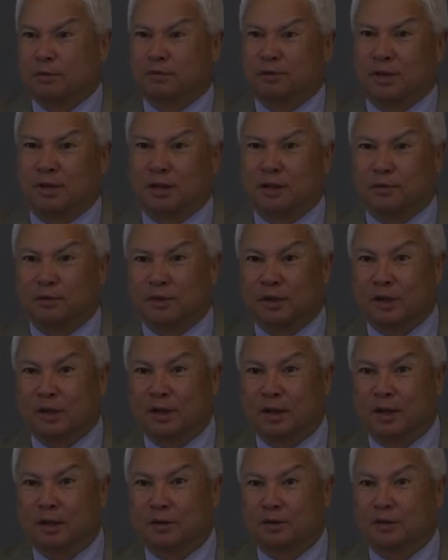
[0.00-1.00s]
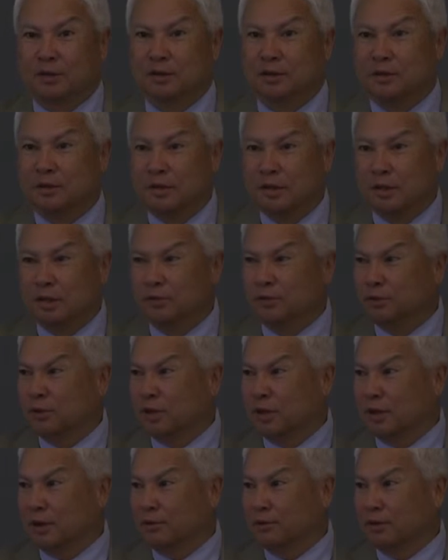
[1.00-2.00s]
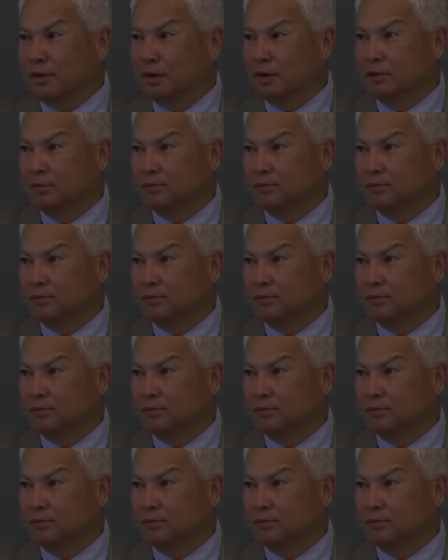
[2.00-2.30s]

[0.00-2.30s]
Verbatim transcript: have finally found out that if you have